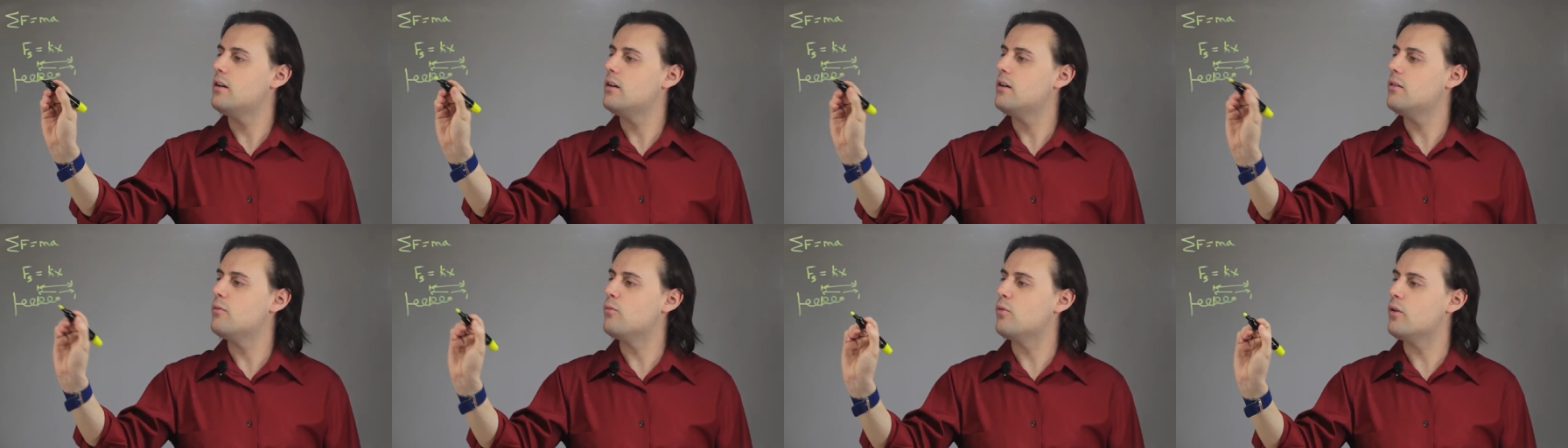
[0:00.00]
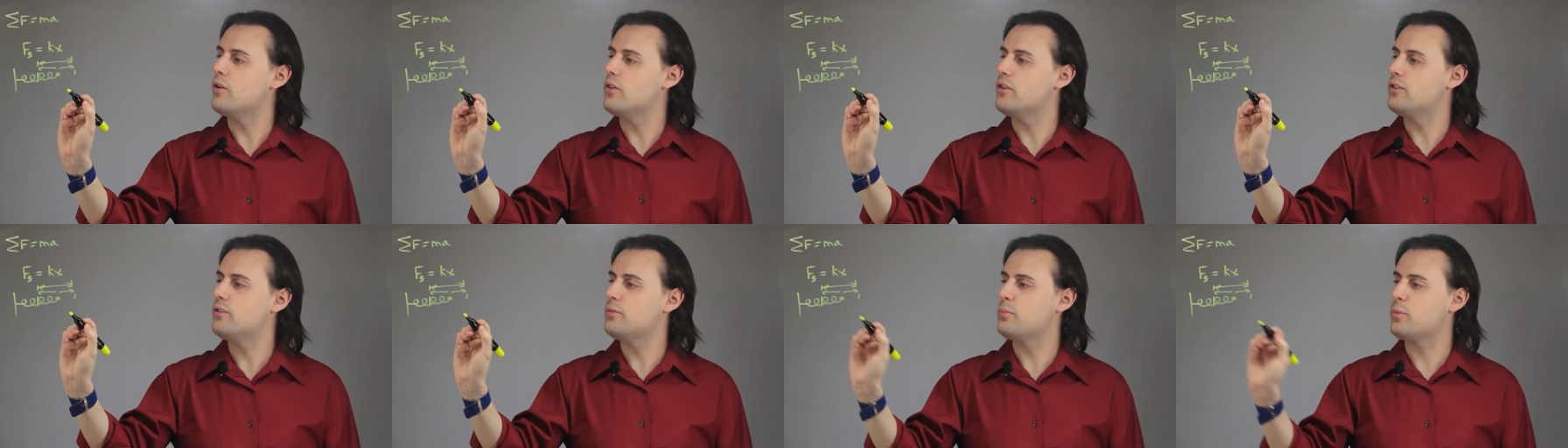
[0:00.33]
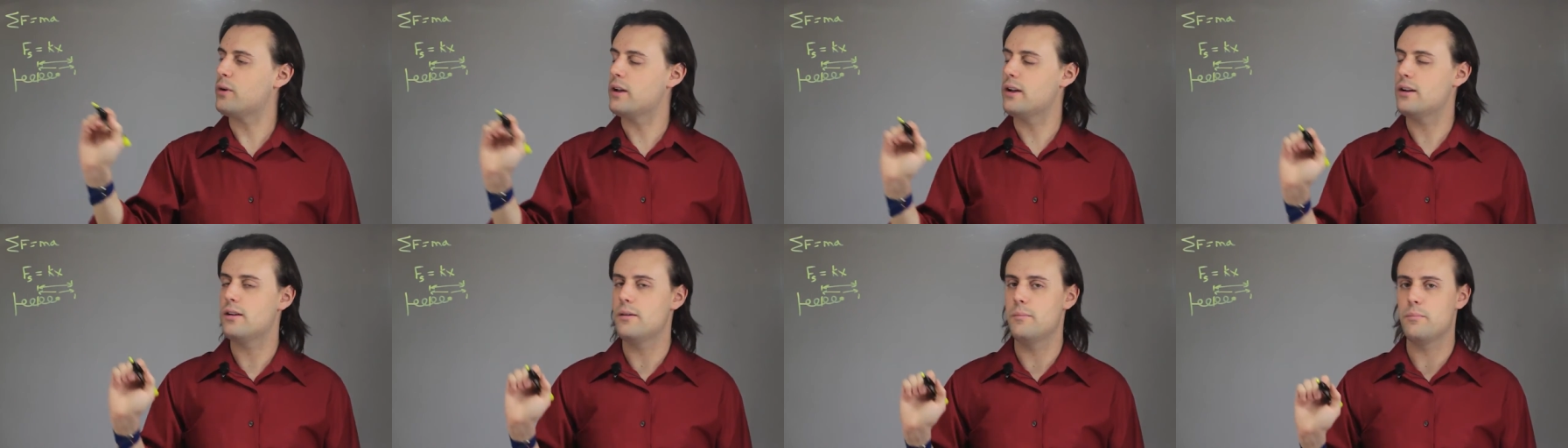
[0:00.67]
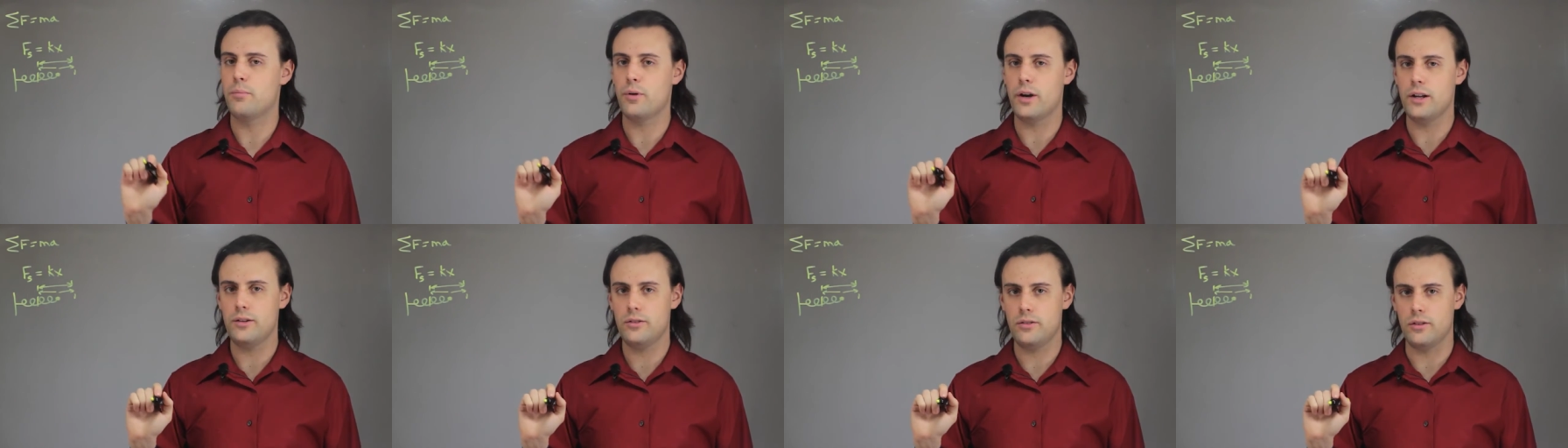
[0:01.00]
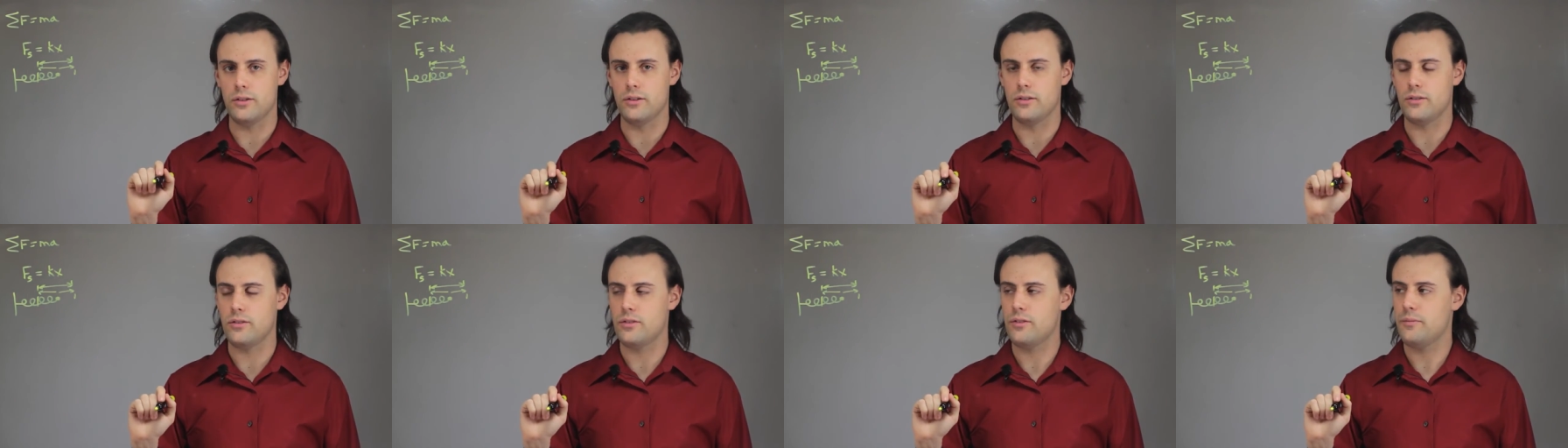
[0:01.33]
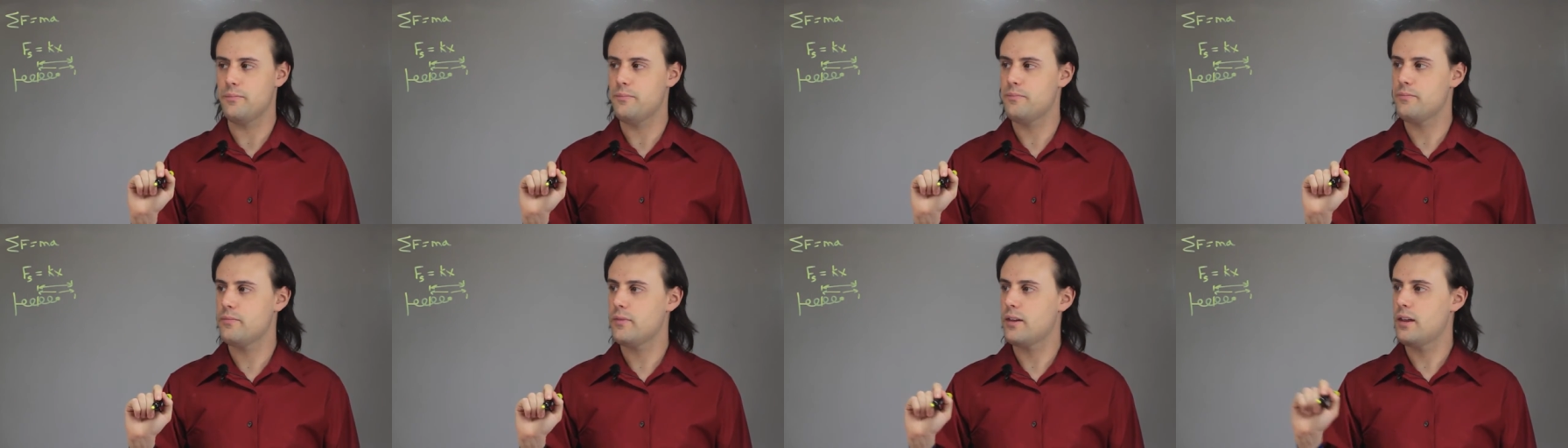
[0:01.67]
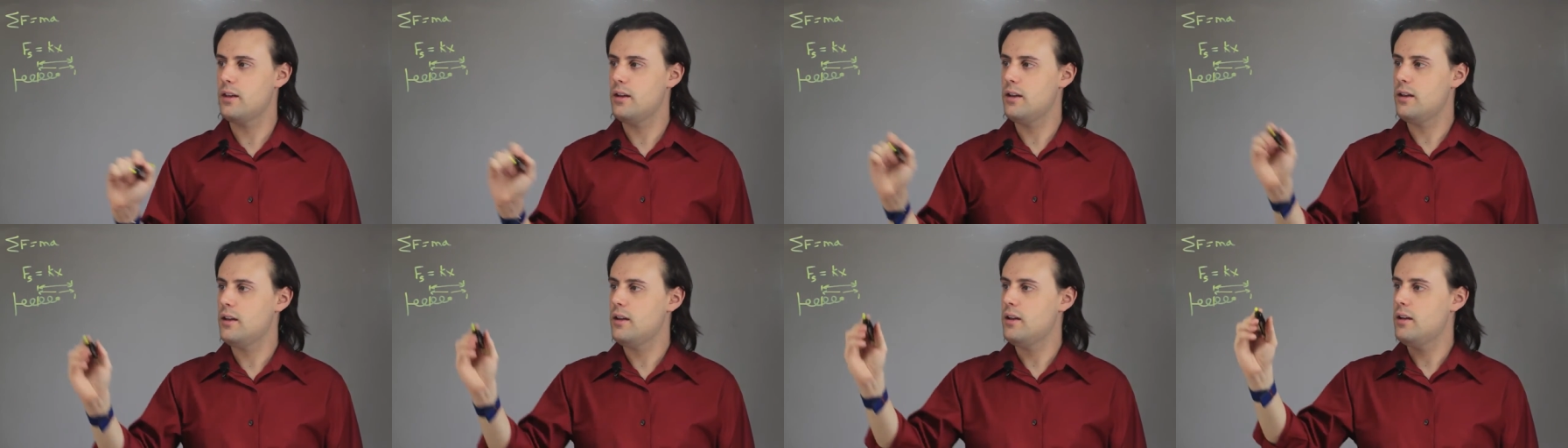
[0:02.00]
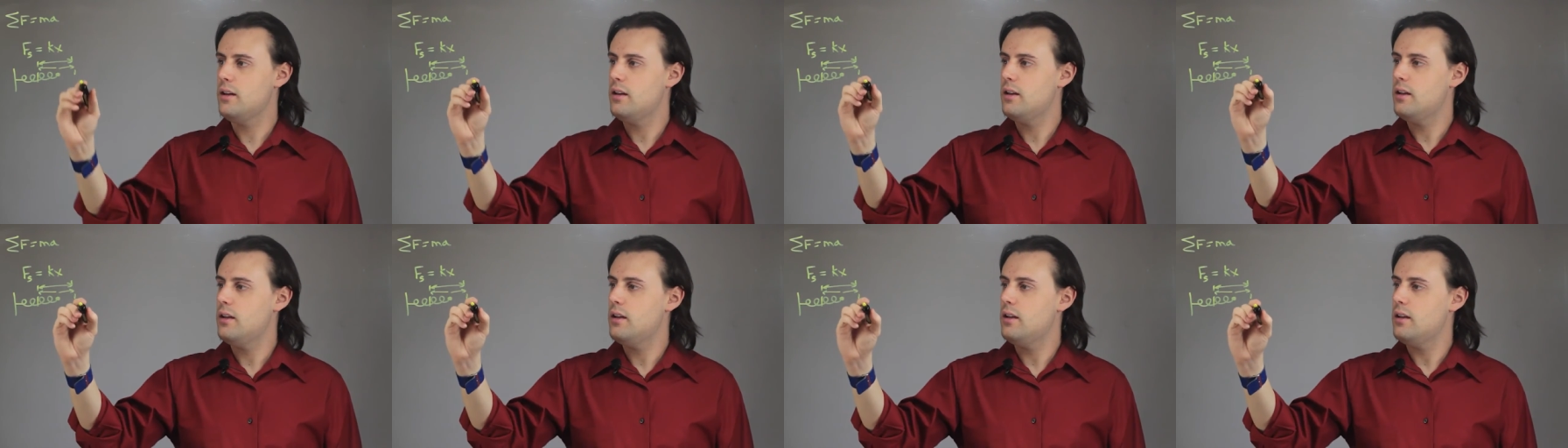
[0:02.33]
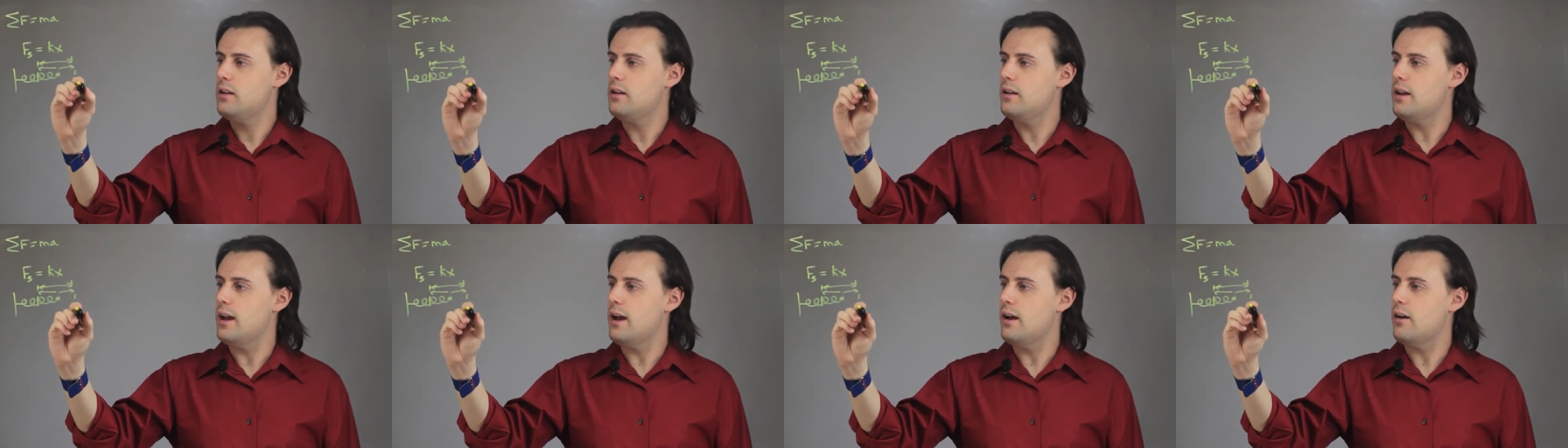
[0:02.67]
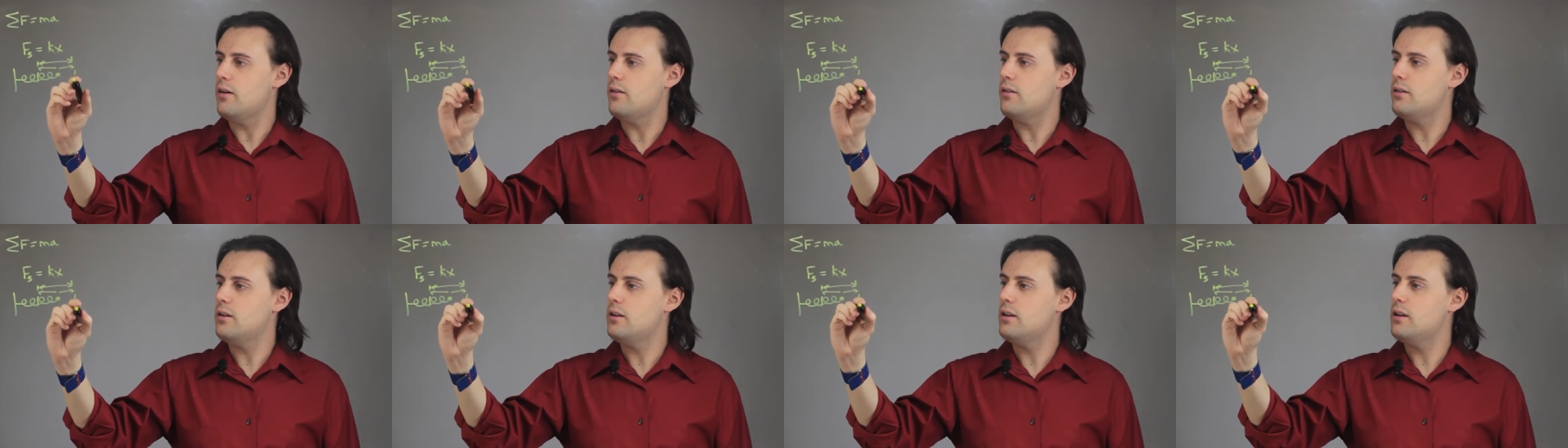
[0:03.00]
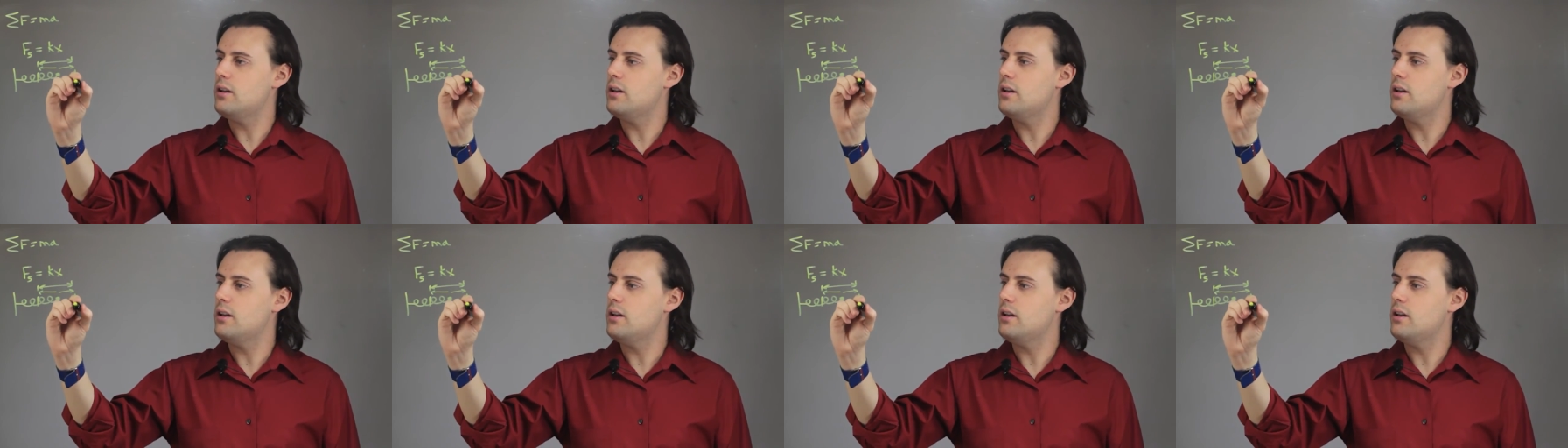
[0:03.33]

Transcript: where the spring compresses. Now,